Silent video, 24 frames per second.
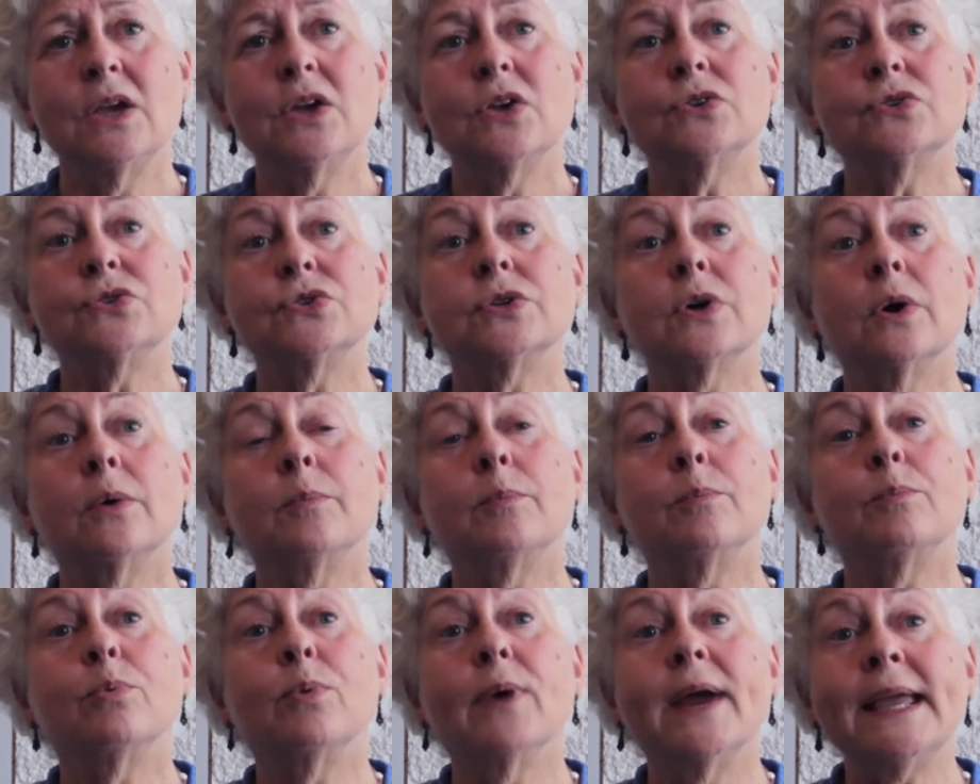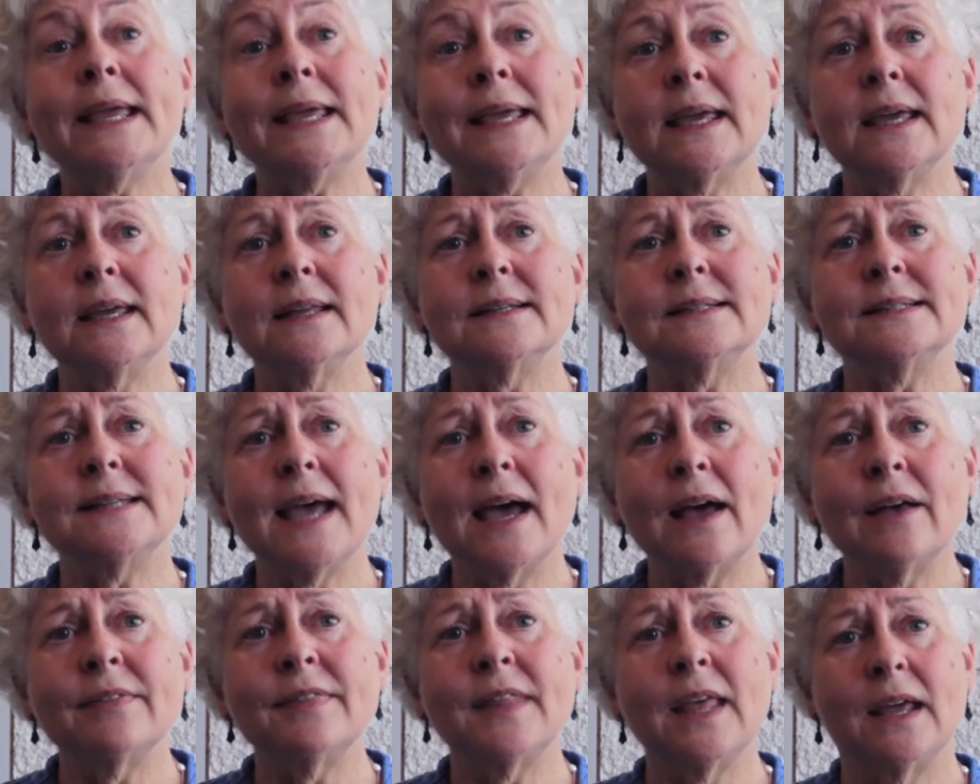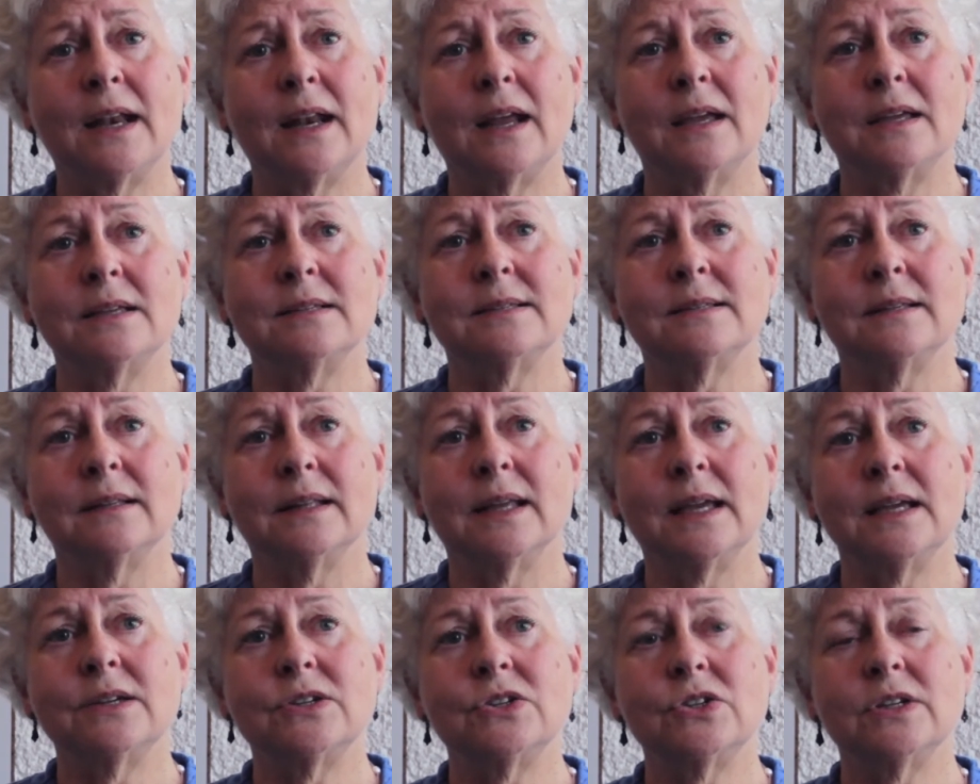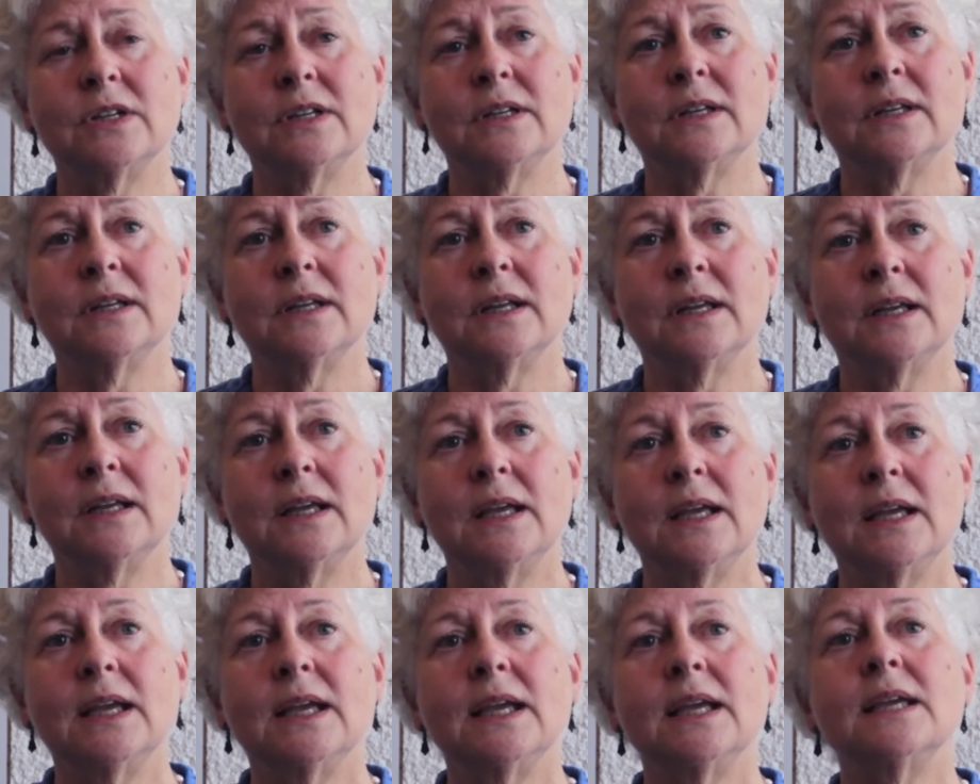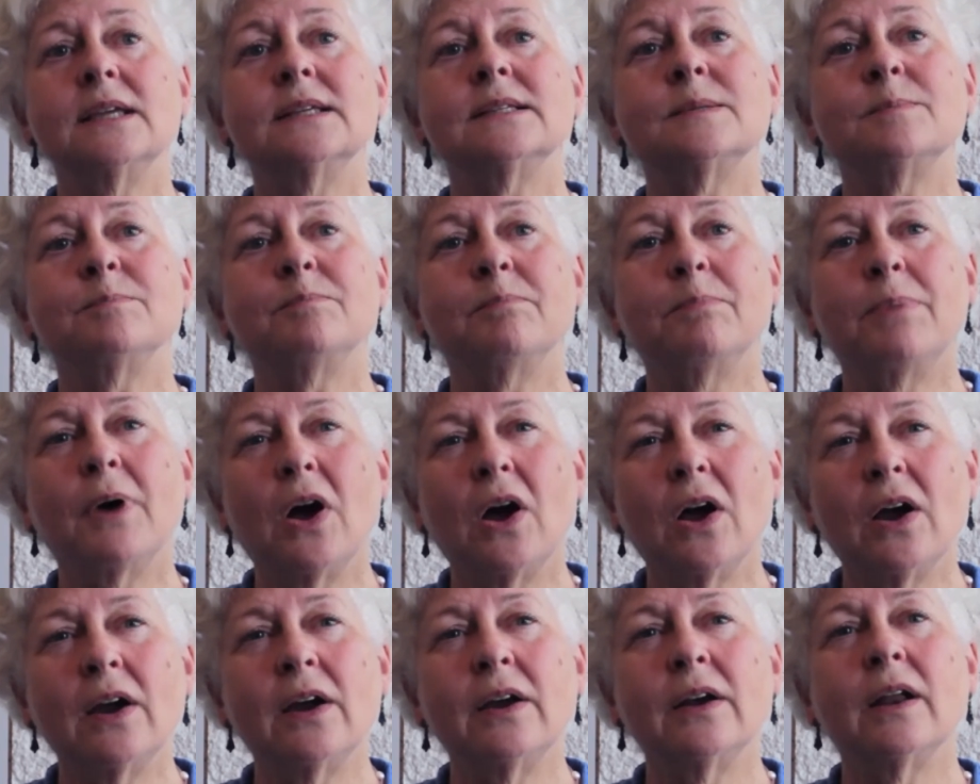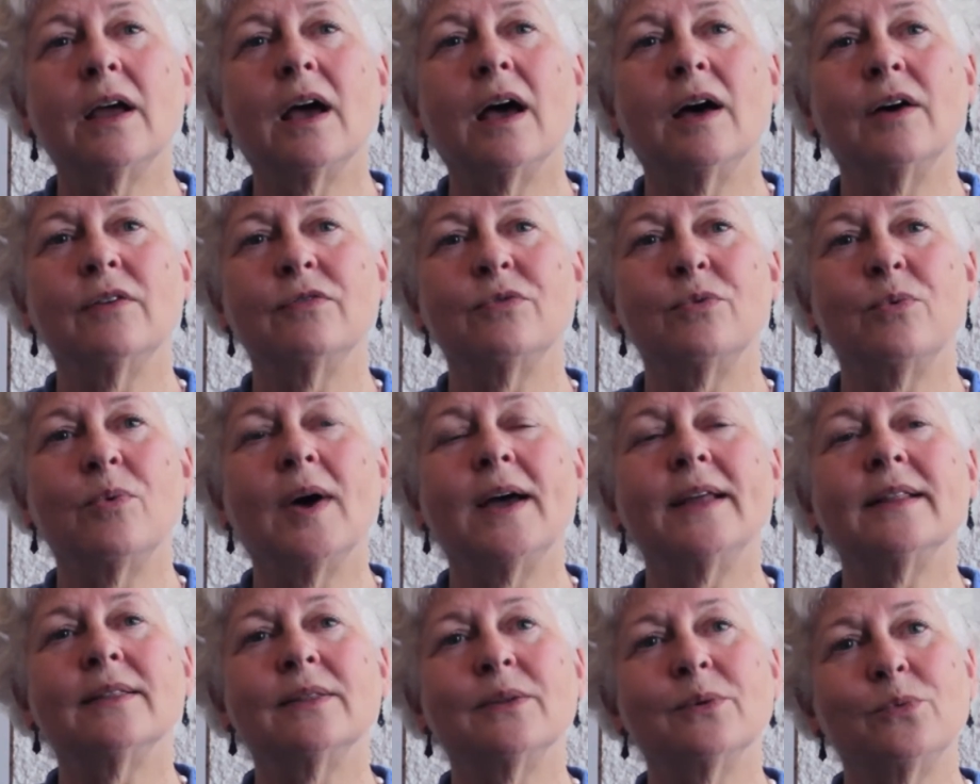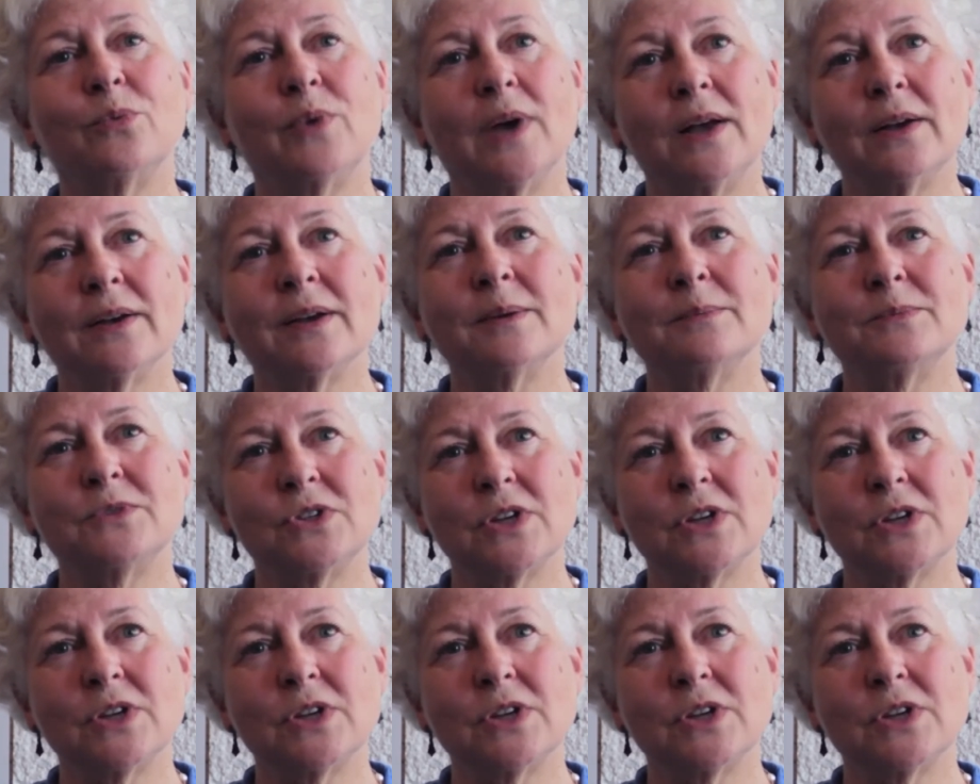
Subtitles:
So breaking down that isolation is part of what the Welcome